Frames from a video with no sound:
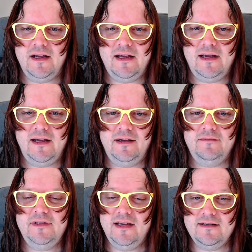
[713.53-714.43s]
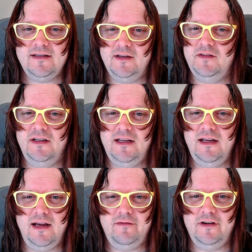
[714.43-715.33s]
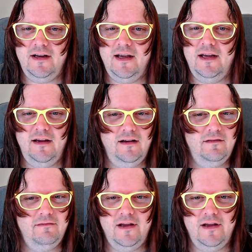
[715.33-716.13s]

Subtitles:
Yes, definitely every day.